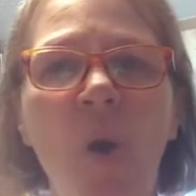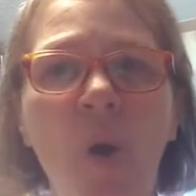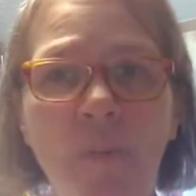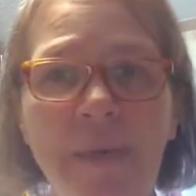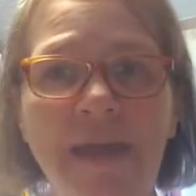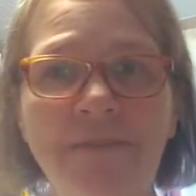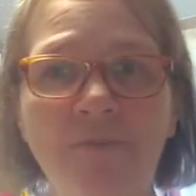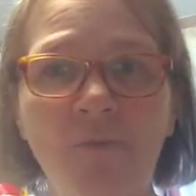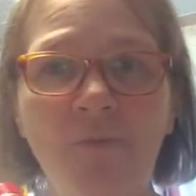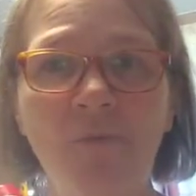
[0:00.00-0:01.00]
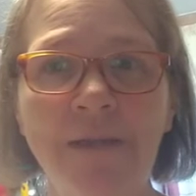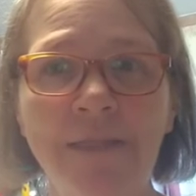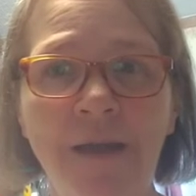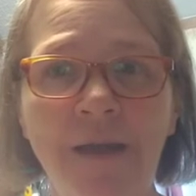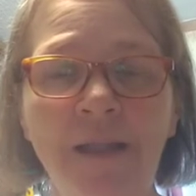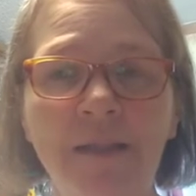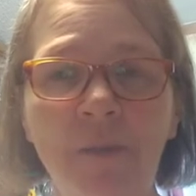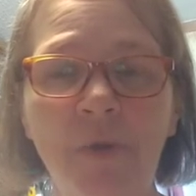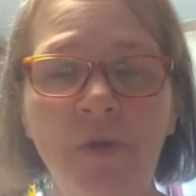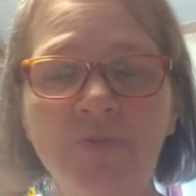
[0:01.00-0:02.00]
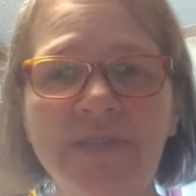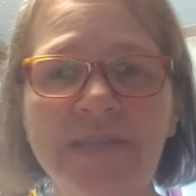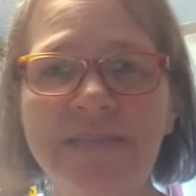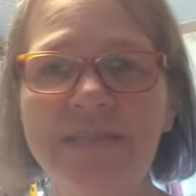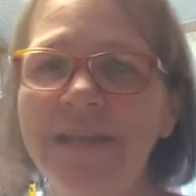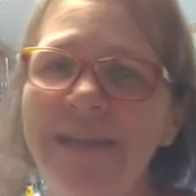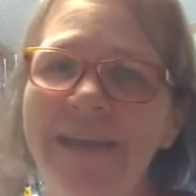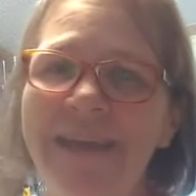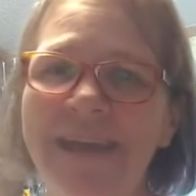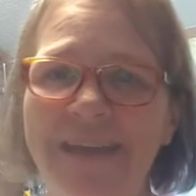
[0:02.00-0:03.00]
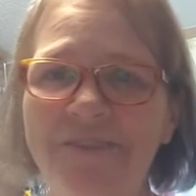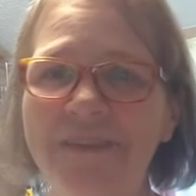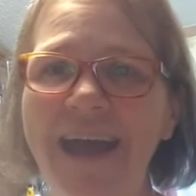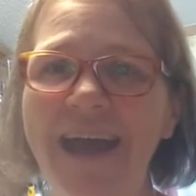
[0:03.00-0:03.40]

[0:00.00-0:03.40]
homemade right there. Little poultry seasoning and you